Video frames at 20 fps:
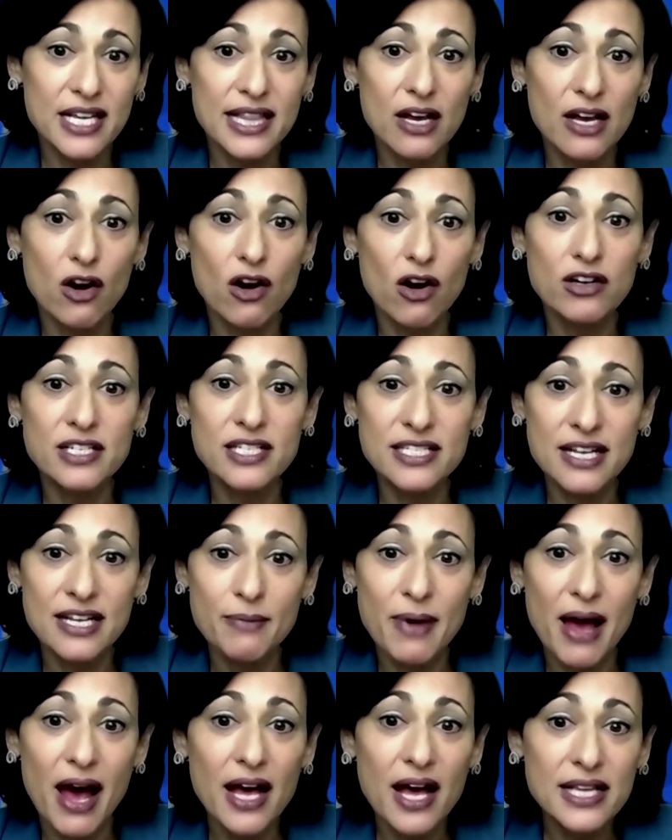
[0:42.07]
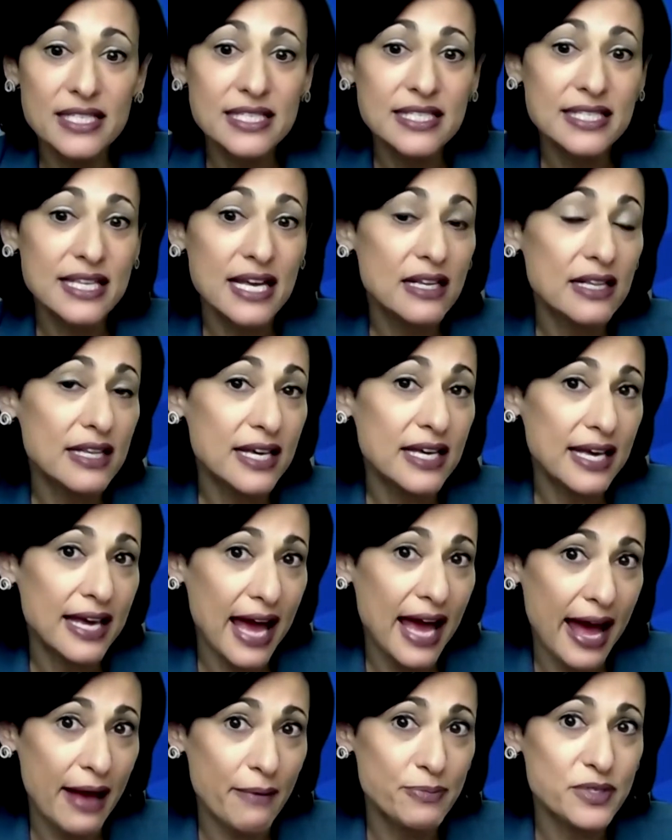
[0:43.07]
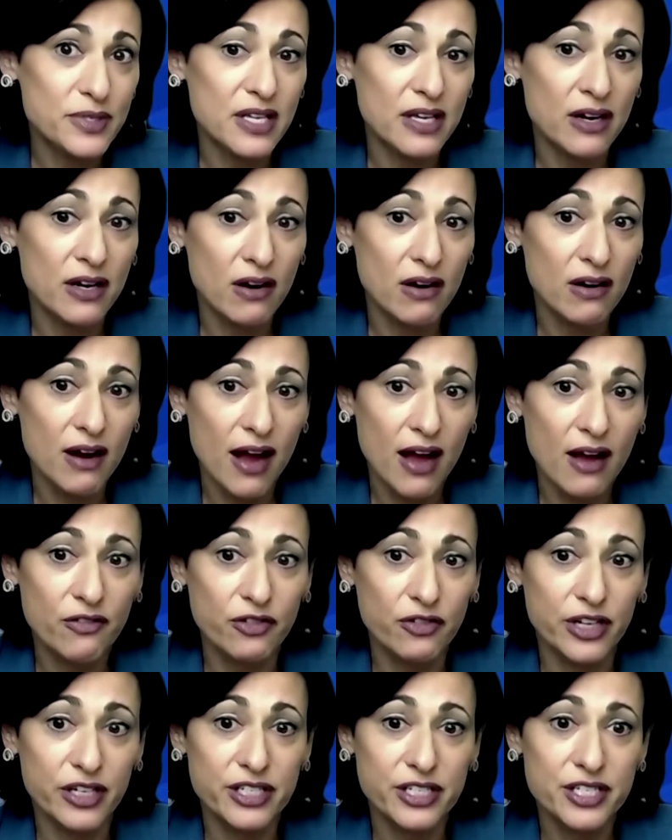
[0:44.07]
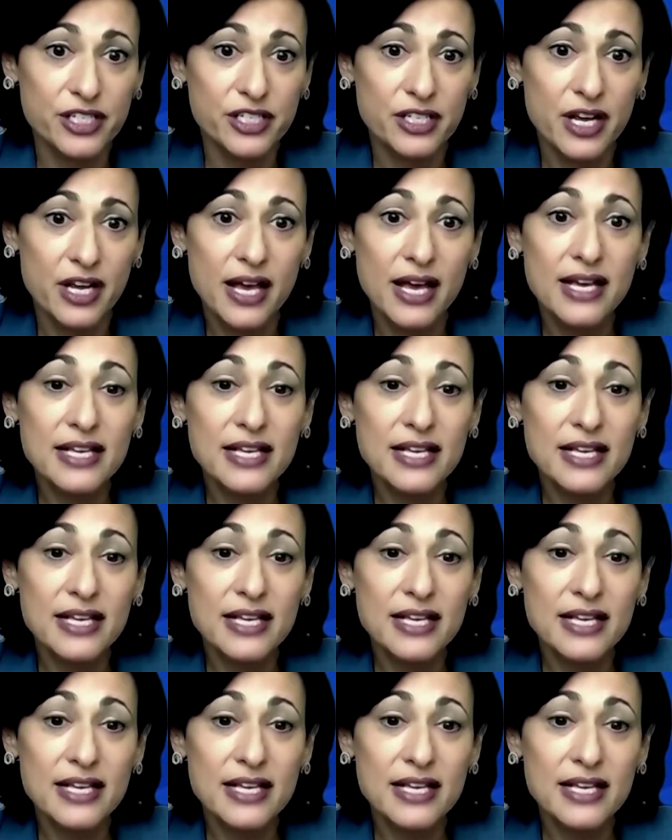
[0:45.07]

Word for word: there are some unsettling gaps in our coverage.